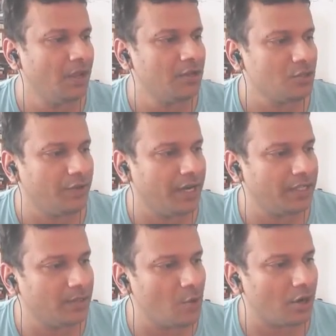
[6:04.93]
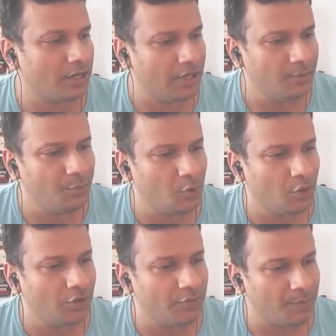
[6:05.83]
So we get the model
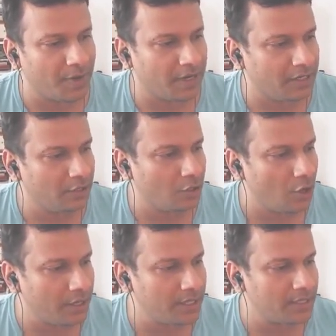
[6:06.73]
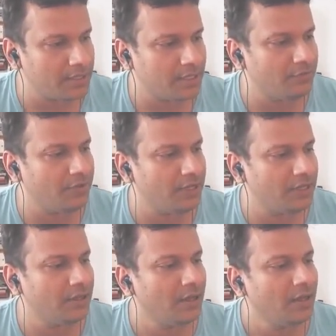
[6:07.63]
input, we predict the noise, then
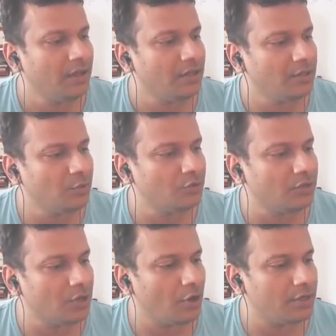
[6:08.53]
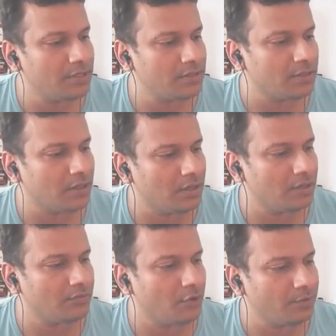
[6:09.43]
we remove the noise
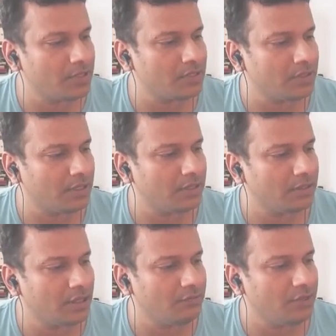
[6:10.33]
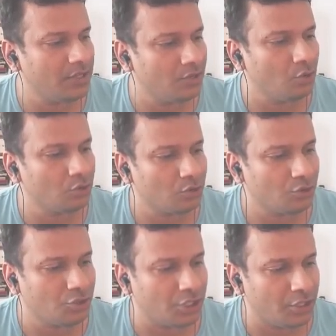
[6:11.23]
from this thing, then we go through
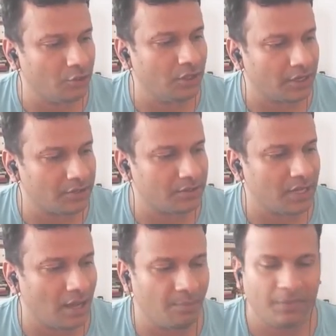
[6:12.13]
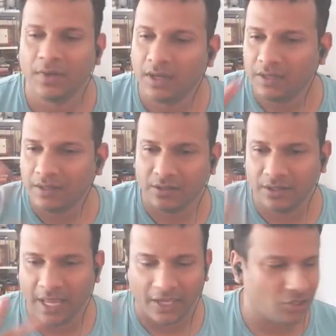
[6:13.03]
the scheduler and step,
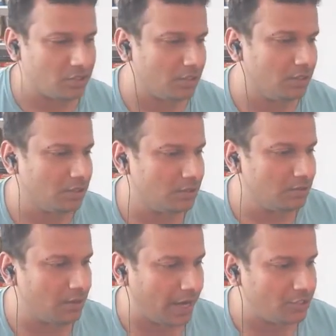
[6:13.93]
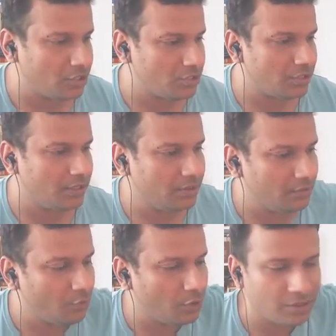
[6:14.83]
and next
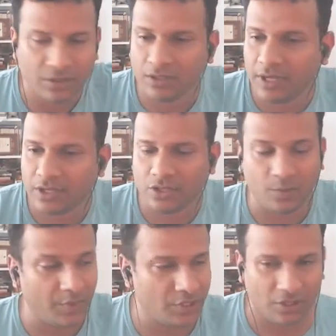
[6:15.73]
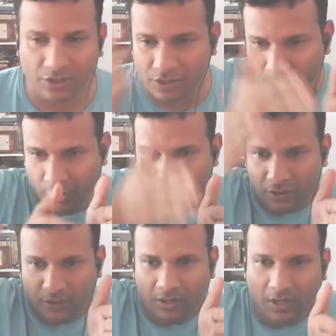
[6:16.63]
adjusting what is the next image generation,
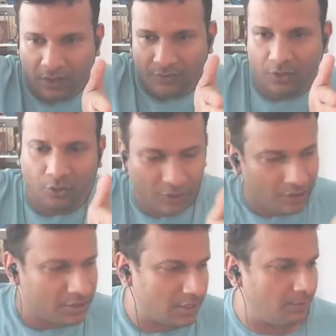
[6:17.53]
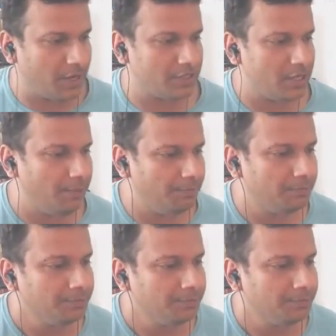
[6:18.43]
because we do it in step by step.